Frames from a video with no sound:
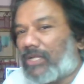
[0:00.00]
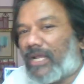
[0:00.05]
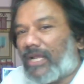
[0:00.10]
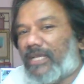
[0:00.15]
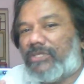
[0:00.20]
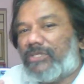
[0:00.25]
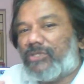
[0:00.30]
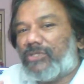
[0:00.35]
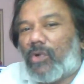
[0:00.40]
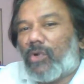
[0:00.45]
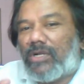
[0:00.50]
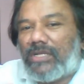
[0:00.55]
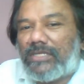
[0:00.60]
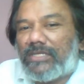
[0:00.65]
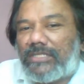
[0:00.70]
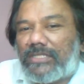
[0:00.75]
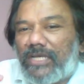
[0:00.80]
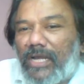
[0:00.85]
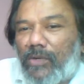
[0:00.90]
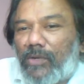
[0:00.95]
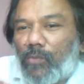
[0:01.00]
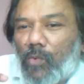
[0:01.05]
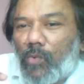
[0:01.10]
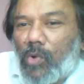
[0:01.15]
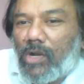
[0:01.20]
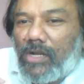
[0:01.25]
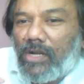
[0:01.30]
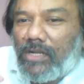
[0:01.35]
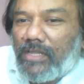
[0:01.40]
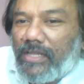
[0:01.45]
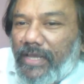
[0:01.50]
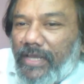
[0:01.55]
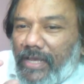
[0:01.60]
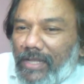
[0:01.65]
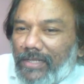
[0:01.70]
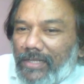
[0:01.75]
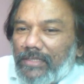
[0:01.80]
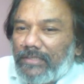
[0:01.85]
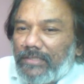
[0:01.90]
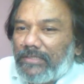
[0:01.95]
tries to understand what the
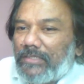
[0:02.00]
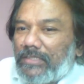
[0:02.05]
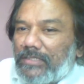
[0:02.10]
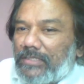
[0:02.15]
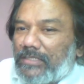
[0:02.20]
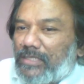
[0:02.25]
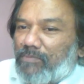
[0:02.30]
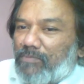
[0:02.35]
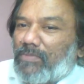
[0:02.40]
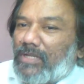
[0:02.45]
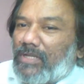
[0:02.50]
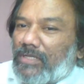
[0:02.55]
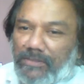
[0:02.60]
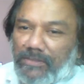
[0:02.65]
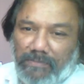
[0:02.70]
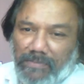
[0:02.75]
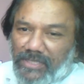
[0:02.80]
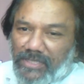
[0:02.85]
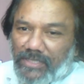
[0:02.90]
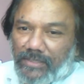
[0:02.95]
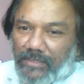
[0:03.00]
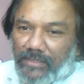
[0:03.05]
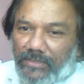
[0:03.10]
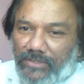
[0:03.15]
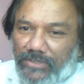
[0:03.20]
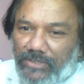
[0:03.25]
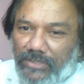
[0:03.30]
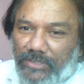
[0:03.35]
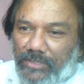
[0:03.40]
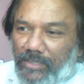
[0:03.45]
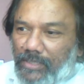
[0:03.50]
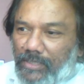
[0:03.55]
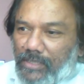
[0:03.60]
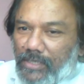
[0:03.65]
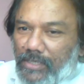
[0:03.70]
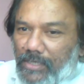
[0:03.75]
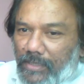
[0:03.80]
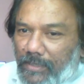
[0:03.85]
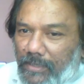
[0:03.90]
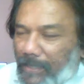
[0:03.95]
hell is this stimulus means,
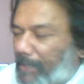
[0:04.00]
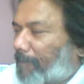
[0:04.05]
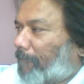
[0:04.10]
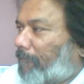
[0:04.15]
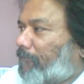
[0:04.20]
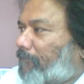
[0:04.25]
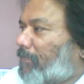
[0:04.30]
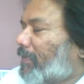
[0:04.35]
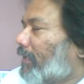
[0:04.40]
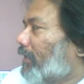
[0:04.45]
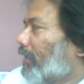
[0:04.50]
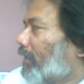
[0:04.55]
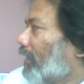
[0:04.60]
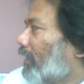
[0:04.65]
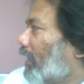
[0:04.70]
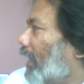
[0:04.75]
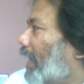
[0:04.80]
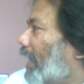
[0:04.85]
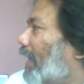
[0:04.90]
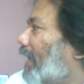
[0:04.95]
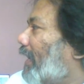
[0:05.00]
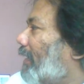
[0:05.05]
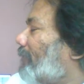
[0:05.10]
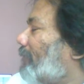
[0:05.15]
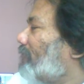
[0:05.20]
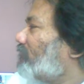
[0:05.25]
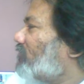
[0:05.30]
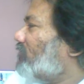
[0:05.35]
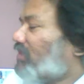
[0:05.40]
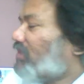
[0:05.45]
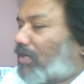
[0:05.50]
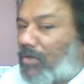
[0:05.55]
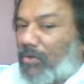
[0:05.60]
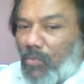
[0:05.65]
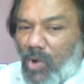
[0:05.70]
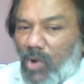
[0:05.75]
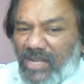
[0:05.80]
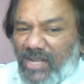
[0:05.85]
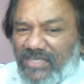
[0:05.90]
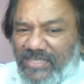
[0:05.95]
right? So
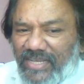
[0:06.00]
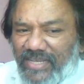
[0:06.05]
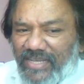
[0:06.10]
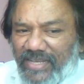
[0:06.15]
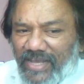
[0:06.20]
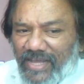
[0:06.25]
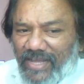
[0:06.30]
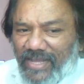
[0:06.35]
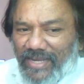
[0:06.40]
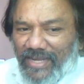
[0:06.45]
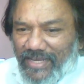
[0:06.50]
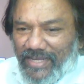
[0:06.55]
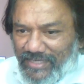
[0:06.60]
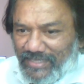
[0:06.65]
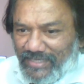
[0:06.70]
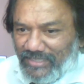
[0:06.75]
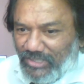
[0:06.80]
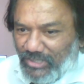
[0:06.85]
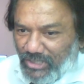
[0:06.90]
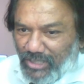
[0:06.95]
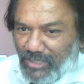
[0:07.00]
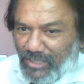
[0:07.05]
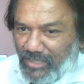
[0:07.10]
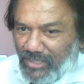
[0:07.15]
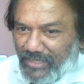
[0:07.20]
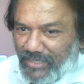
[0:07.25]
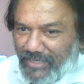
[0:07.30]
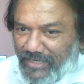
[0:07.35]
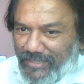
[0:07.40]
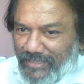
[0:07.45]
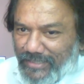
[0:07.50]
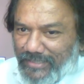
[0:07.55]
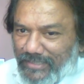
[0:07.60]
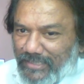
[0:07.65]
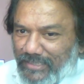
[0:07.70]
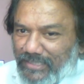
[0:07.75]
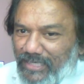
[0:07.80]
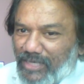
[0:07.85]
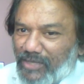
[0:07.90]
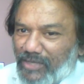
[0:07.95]
what is the lesson here
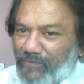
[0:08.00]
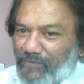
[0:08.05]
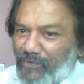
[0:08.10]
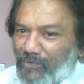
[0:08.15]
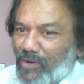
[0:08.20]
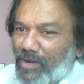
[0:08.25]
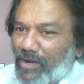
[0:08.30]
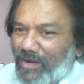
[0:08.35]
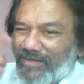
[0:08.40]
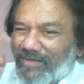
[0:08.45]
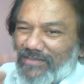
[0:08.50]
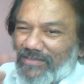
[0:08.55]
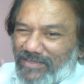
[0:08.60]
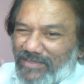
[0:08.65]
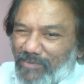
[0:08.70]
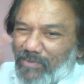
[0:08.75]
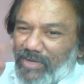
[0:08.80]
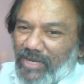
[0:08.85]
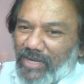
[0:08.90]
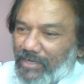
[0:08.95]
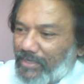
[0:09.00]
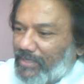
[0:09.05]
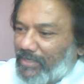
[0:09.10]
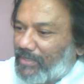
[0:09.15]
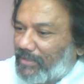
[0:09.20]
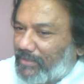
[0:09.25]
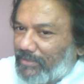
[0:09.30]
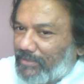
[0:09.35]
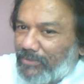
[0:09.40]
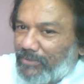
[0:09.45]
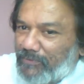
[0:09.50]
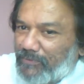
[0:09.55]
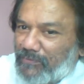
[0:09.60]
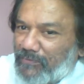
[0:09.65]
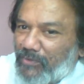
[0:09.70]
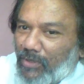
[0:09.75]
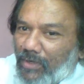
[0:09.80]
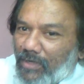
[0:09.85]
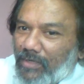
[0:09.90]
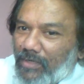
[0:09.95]
is, if you are if
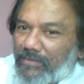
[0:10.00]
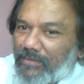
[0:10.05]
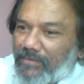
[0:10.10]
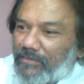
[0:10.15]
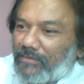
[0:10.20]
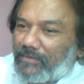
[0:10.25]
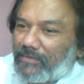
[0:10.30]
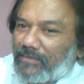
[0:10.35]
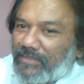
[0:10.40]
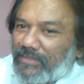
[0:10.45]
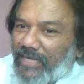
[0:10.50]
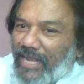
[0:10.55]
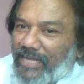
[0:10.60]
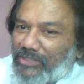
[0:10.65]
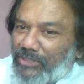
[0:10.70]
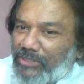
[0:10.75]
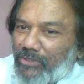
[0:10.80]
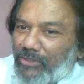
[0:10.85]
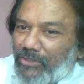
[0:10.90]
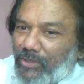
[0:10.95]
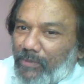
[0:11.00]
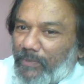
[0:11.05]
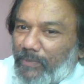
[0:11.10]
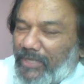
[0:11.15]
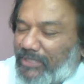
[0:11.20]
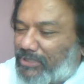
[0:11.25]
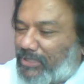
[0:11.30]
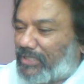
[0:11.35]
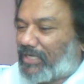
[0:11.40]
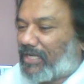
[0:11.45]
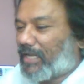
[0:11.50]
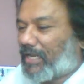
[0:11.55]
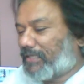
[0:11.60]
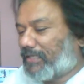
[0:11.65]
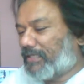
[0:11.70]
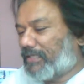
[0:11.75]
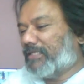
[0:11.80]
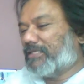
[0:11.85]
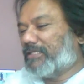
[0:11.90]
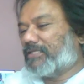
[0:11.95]
you are scratching your patient
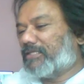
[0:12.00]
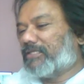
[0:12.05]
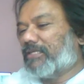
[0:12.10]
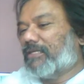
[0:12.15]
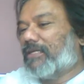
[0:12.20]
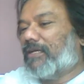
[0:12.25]
like this,